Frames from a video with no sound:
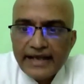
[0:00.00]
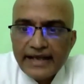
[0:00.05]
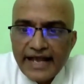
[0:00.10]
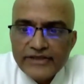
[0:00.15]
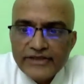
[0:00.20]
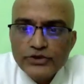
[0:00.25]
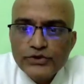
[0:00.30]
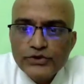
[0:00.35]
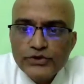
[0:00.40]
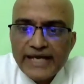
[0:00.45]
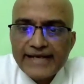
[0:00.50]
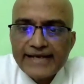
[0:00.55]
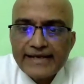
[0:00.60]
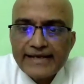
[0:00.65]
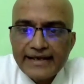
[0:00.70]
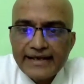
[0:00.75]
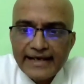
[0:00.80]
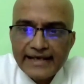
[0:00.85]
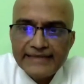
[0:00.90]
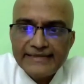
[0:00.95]

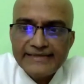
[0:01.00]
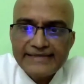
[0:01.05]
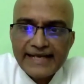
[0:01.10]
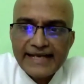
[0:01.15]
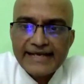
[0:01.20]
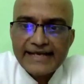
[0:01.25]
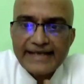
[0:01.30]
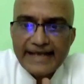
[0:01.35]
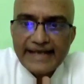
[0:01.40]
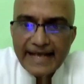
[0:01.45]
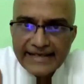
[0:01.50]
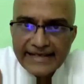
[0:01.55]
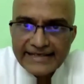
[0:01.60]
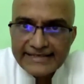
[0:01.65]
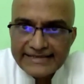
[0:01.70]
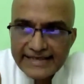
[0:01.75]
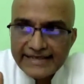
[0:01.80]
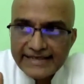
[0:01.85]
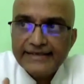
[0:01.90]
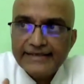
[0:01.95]
Edu-Tech, Health Tech,
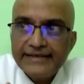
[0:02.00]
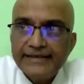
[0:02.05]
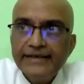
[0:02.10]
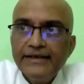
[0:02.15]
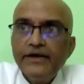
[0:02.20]
Agri-Tech.